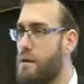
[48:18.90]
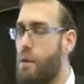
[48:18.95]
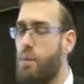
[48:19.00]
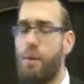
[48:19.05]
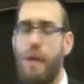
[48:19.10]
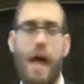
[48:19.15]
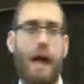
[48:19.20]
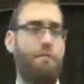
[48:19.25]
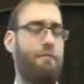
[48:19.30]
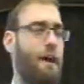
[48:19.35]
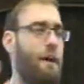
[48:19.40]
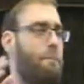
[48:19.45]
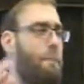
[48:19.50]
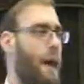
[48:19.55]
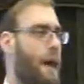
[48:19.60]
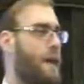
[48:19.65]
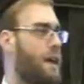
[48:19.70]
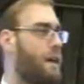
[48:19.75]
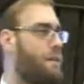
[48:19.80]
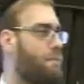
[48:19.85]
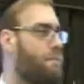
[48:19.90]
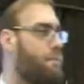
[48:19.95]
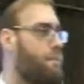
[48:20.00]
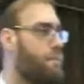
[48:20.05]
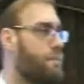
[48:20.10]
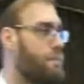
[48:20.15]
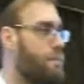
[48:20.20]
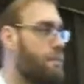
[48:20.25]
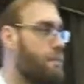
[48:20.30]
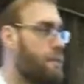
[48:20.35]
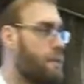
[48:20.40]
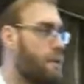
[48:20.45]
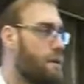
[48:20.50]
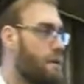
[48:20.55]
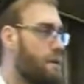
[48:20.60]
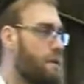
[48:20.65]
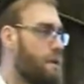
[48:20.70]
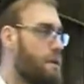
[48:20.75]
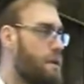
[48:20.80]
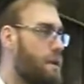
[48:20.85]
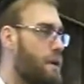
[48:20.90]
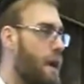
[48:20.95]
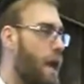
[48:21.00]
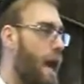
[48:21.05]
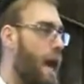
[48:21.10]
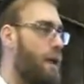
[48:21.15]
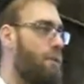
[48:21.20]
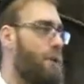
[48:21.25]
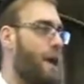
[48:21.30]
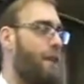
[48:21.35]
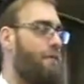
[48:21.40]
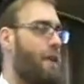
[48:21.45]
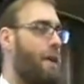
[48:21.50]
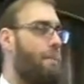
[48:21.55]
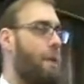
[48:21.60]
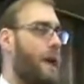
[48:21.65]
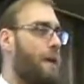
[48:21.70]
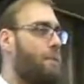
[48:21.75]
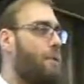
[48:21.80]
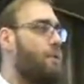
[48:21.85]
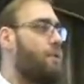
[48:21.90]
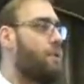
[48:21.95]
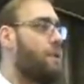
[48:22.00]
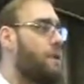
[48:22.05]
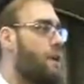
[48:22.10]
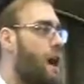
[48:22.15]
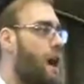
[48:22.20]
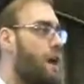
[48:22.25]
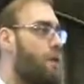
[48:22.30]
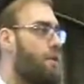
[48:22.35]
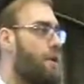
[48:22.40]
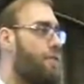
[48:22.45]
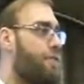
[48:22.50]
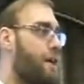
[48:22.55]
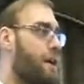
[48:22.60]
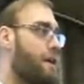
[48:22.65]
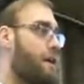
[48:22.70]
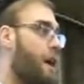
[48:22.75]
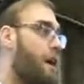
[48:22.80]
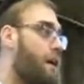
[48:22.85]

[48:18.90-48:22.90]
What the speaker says: When we have Rabbeim, and we have Rebbeim when we're young, we think,